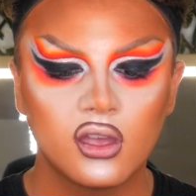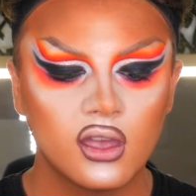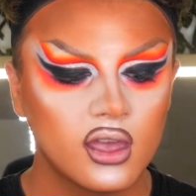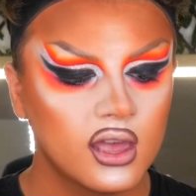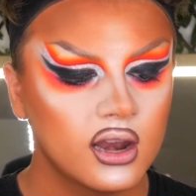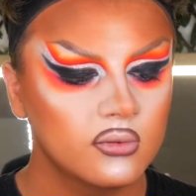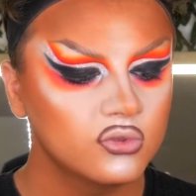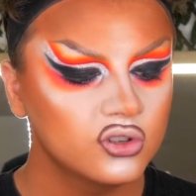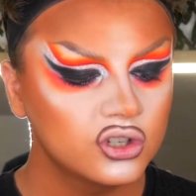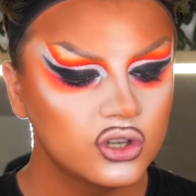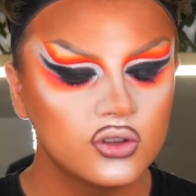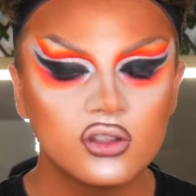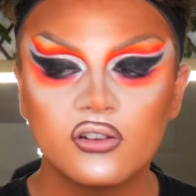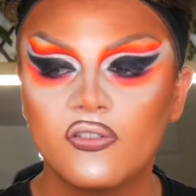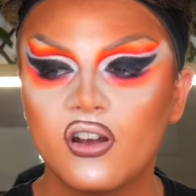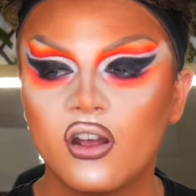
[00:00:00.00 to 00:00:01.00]
And I'm just
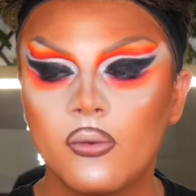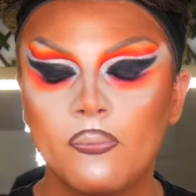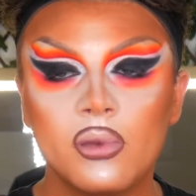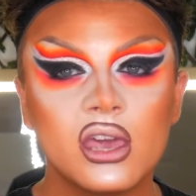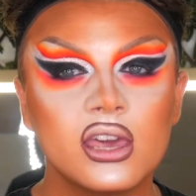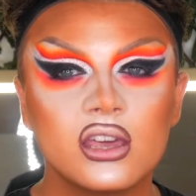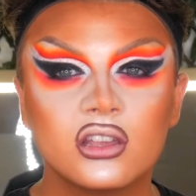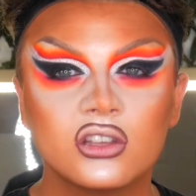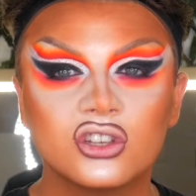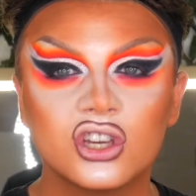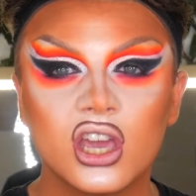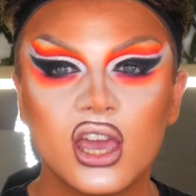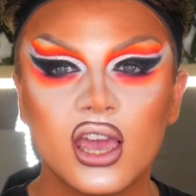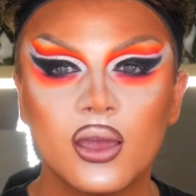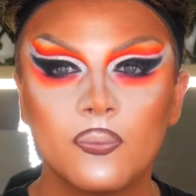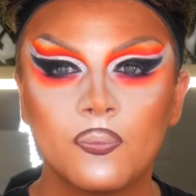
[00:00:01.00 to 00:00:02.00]
using a very
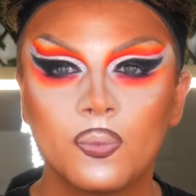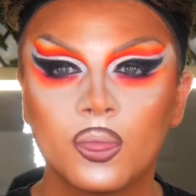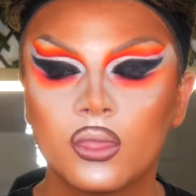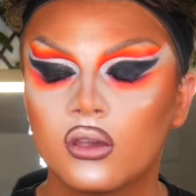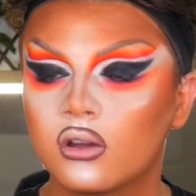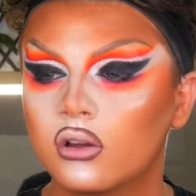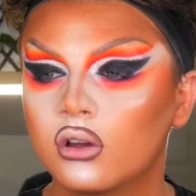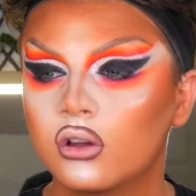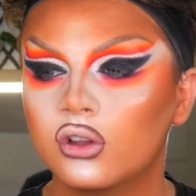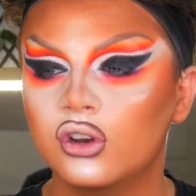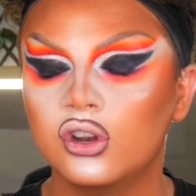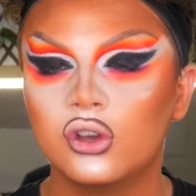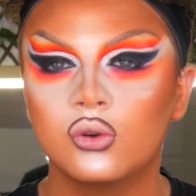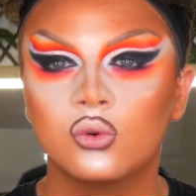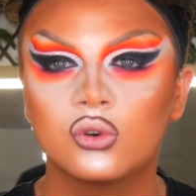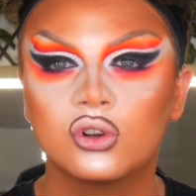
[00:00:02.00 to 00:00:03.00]
peachy
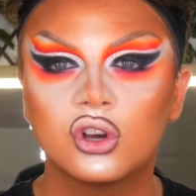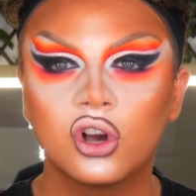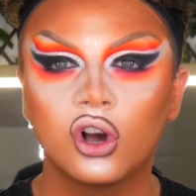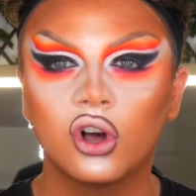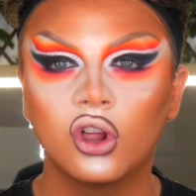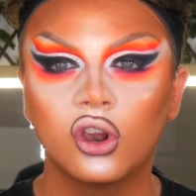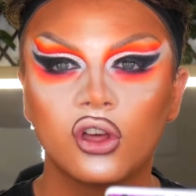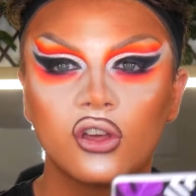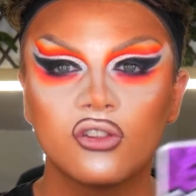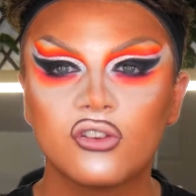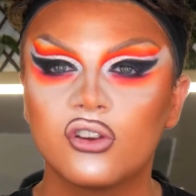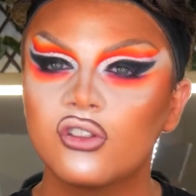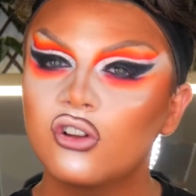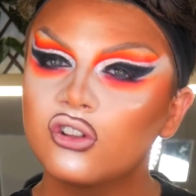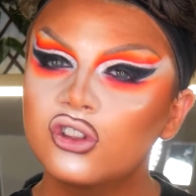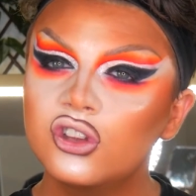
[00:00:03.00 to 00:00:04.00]
nude colour. So
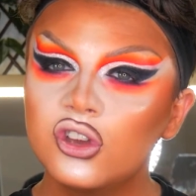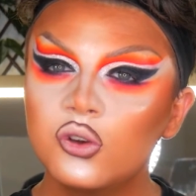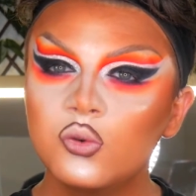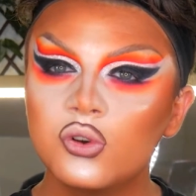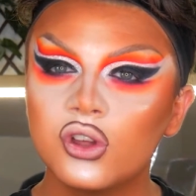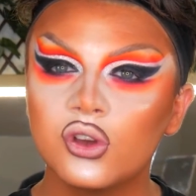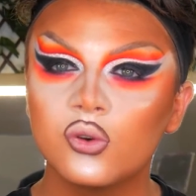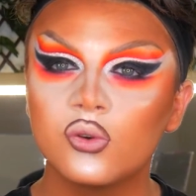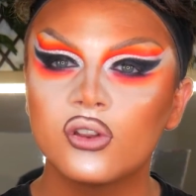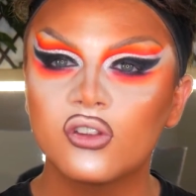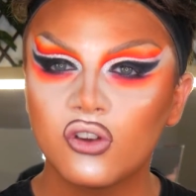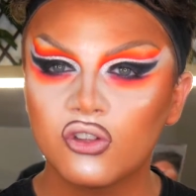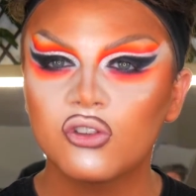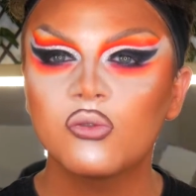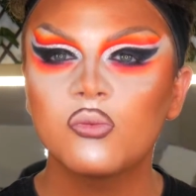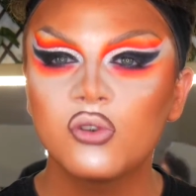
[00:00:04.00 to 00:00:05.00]
it's not too nude, it's
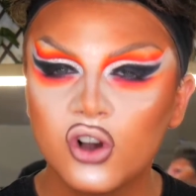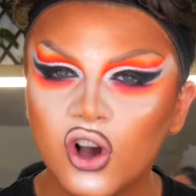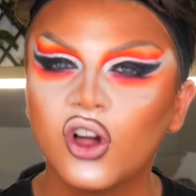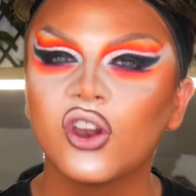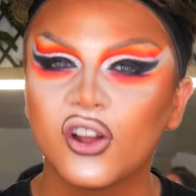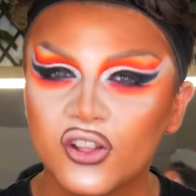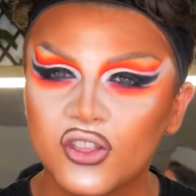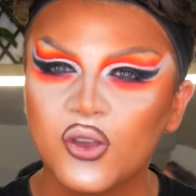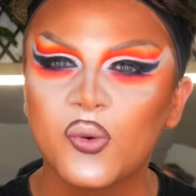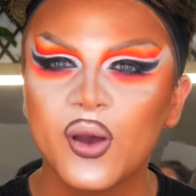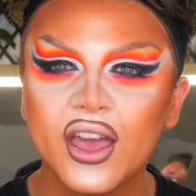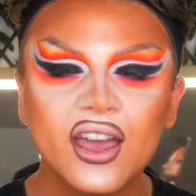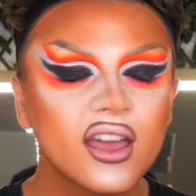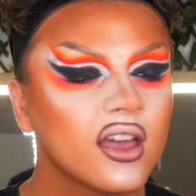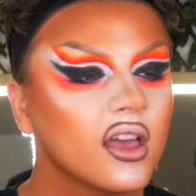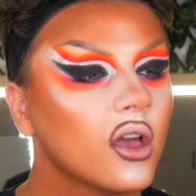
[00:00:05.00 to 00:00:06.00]
got some colour to
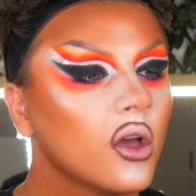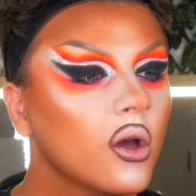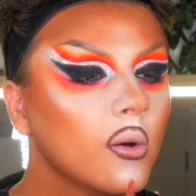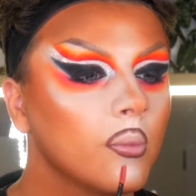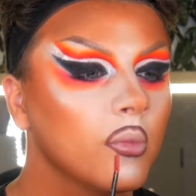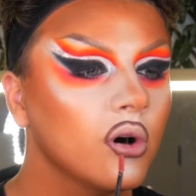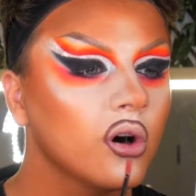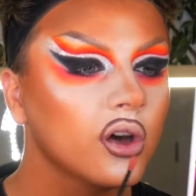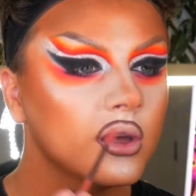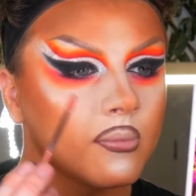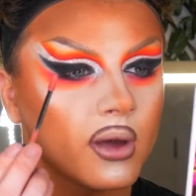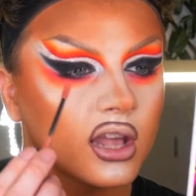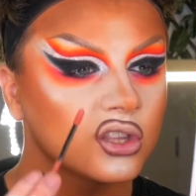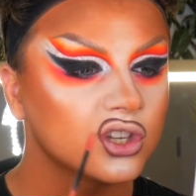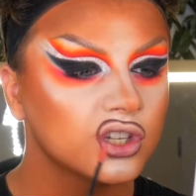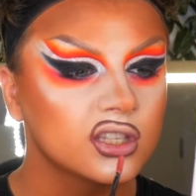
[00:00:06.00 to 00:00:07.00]
it, but it
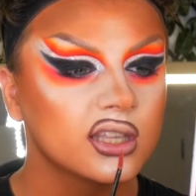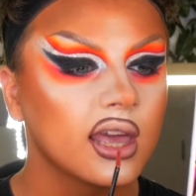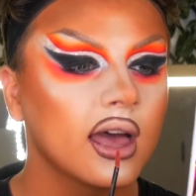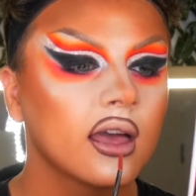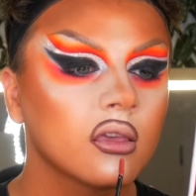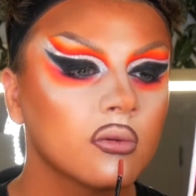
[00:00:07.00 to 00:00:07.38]
matches the eyes